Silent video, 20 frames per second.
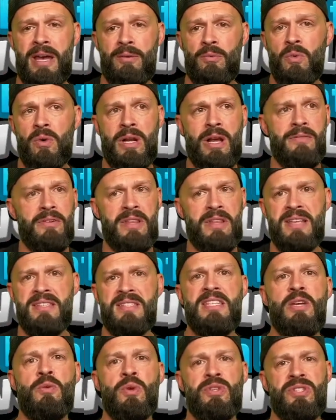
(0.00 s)
whatever that
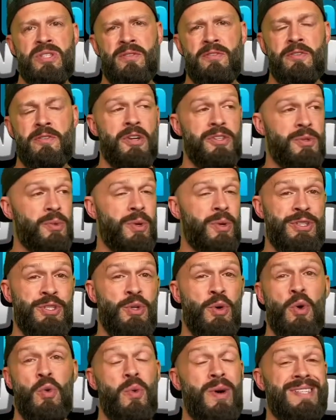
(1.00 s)
sequence of vaults was.
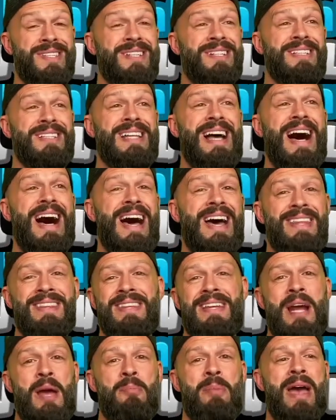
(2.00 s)
So it wasn't a lot
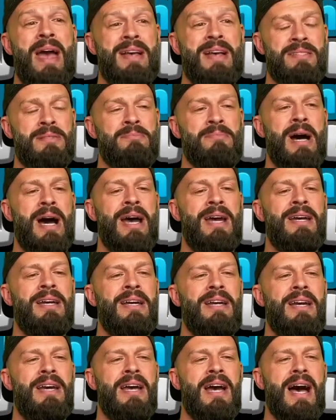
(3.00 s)
that I passed them by.
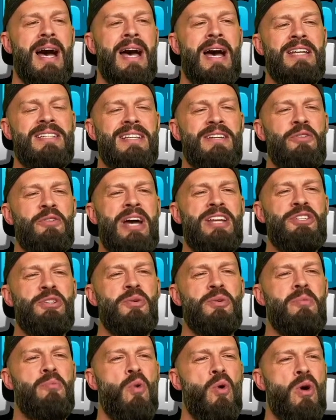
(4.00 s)
I
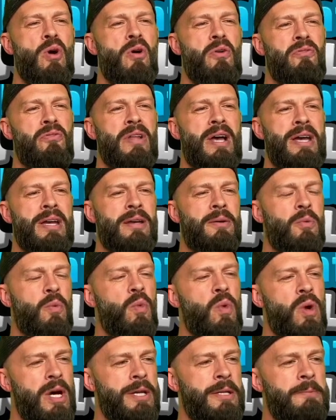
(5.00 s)
do it more of like
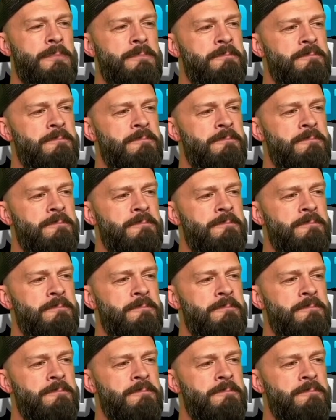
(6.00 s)
one,